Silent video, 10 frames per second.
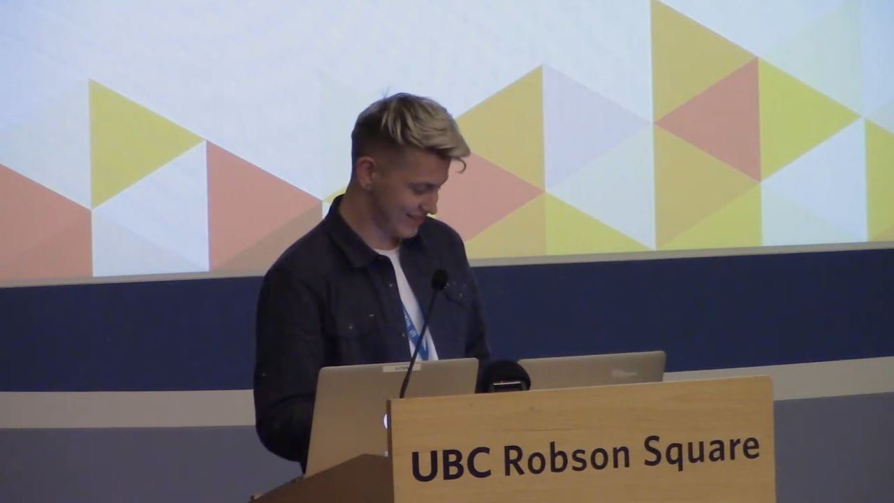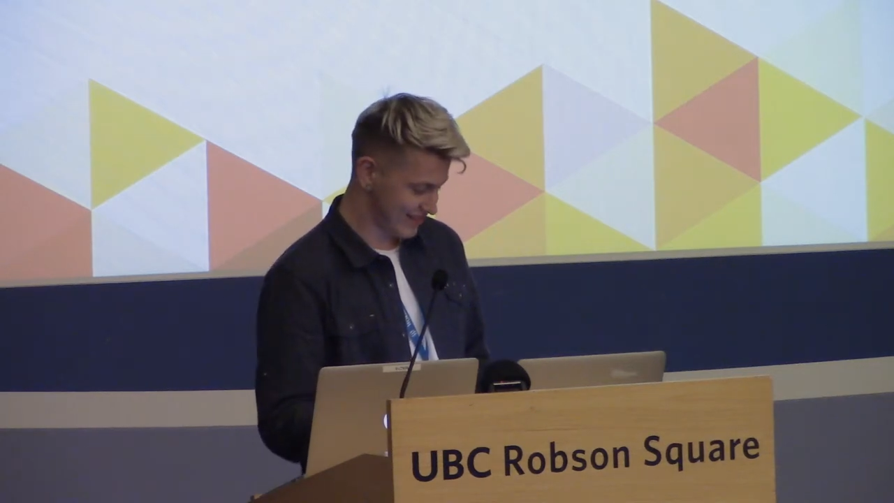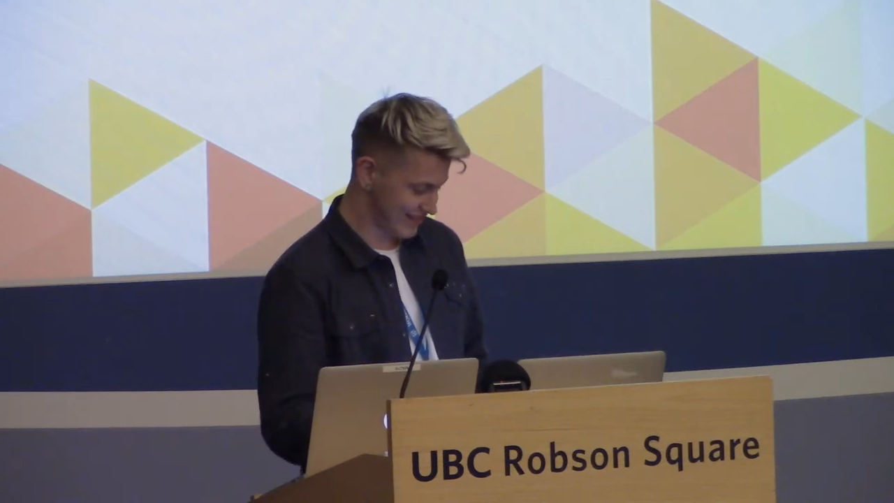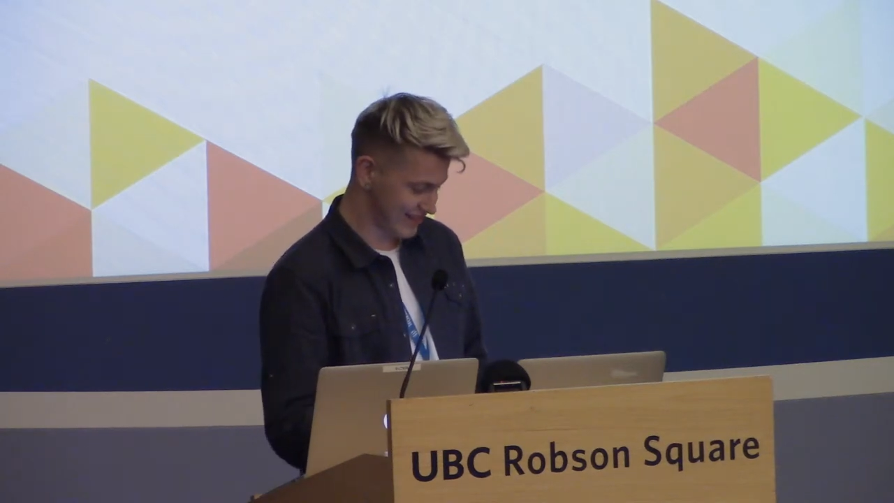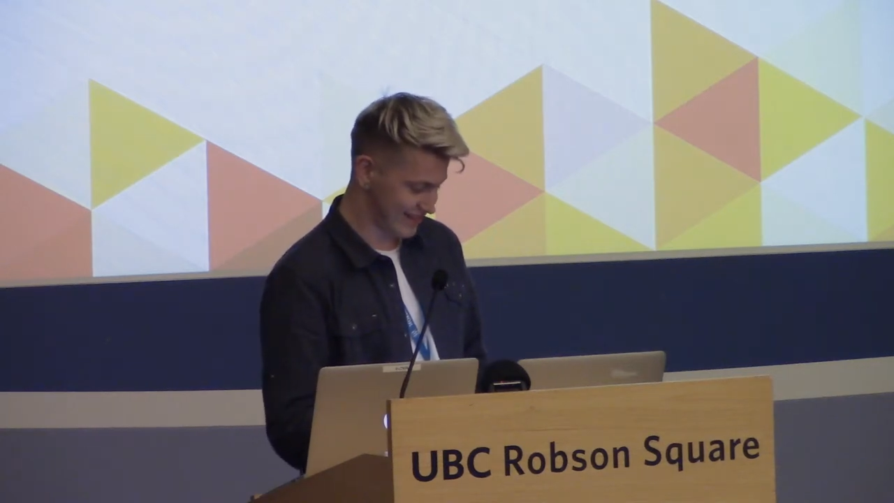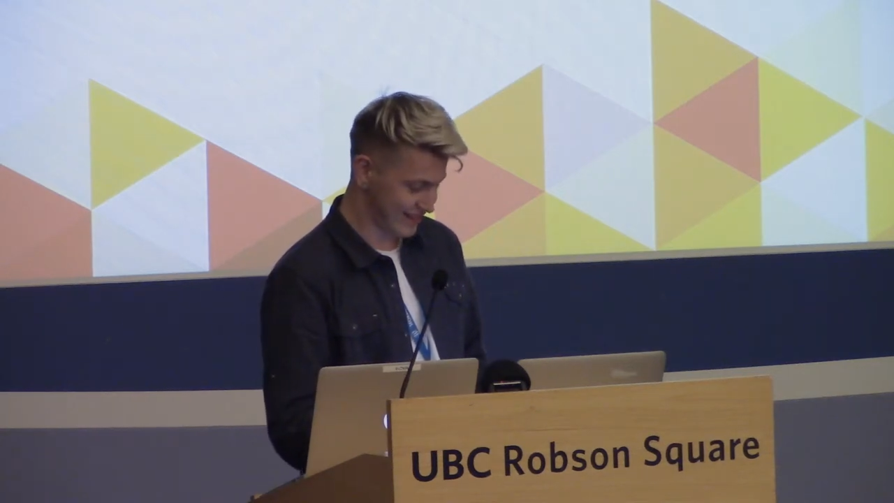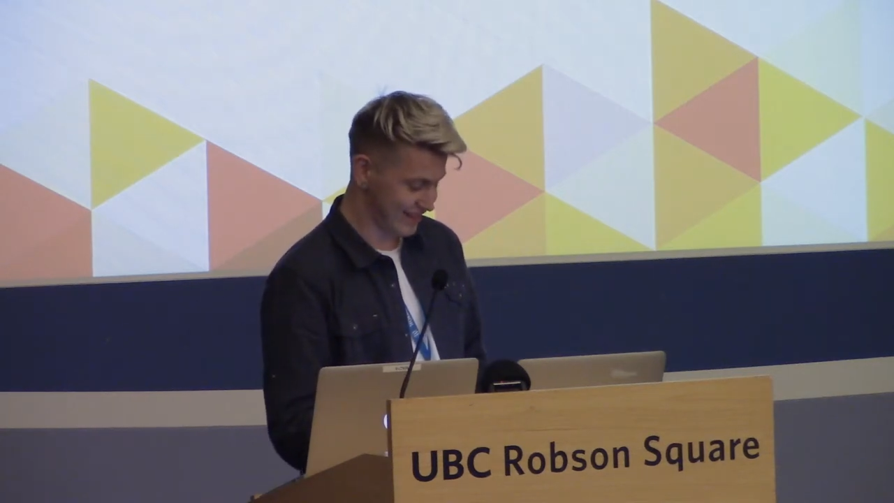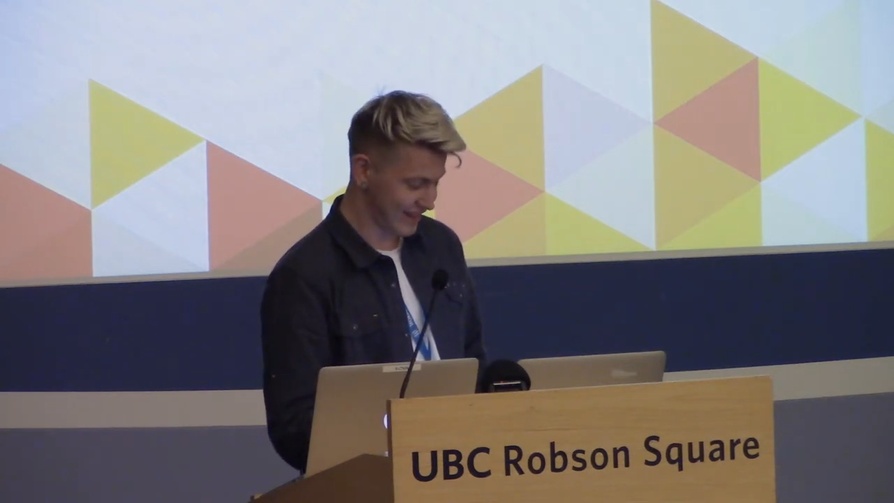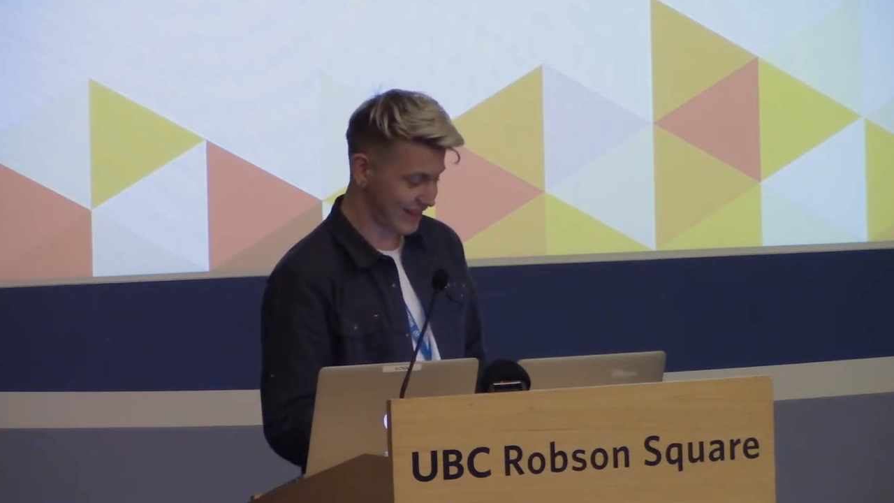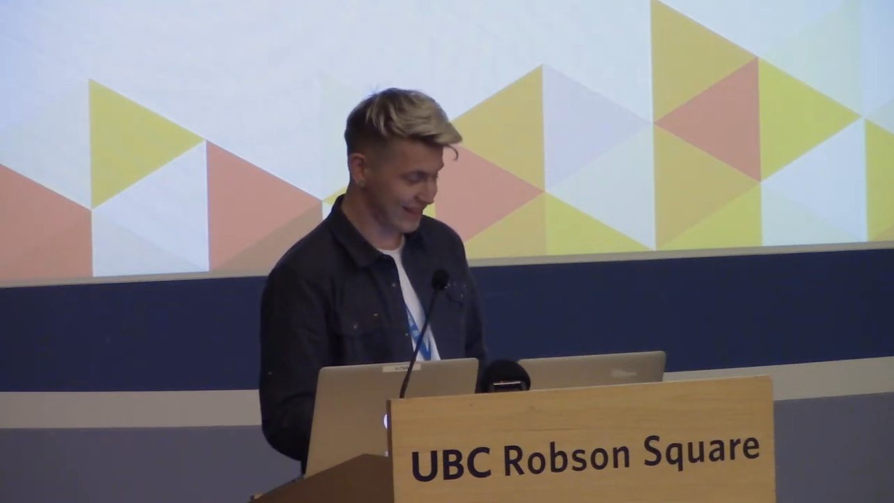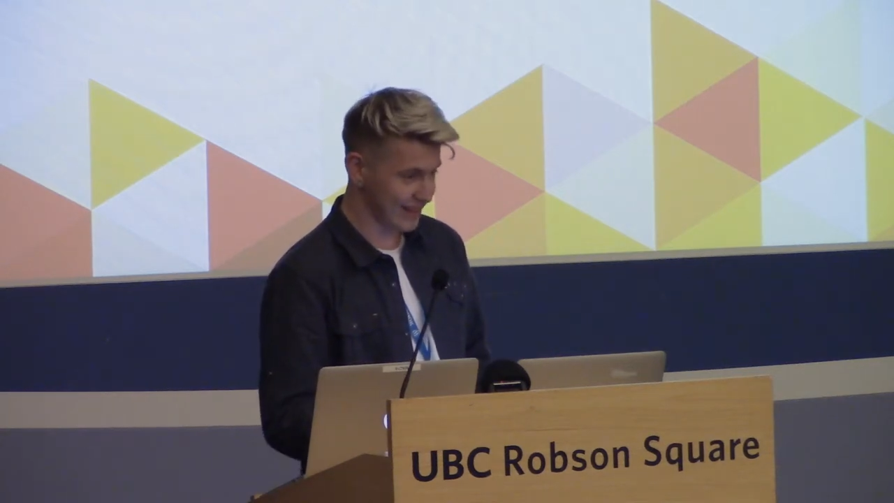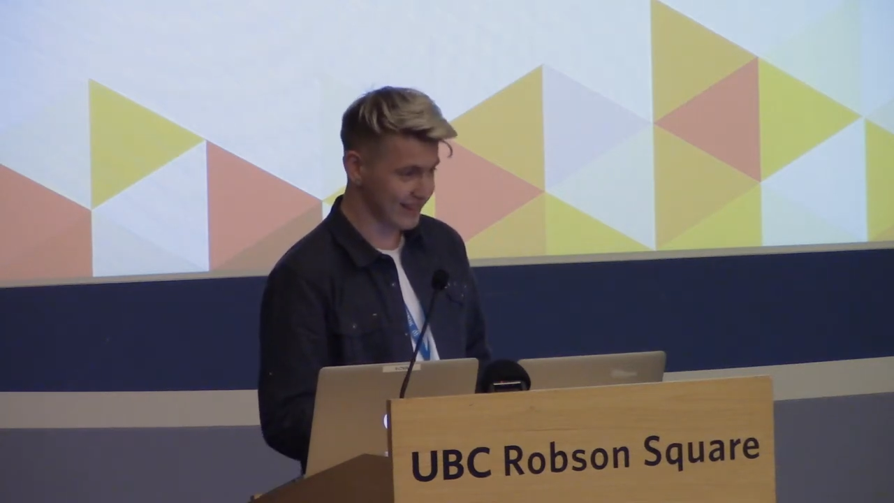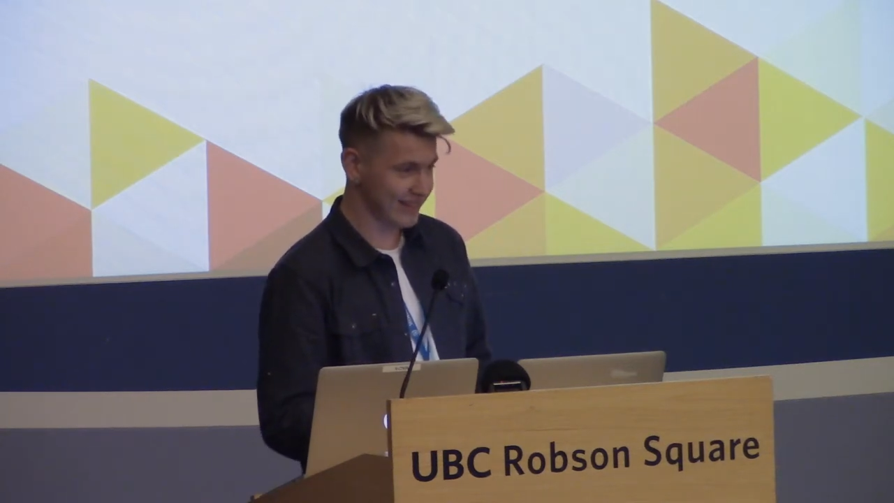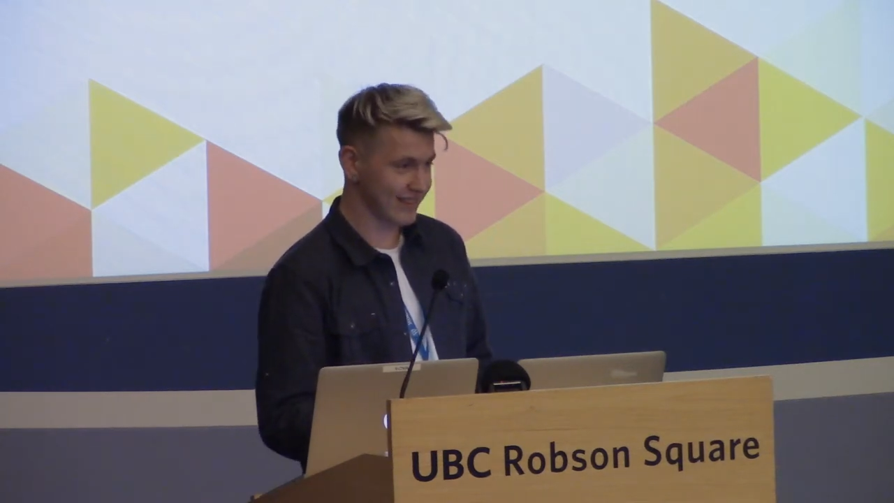Uh, this,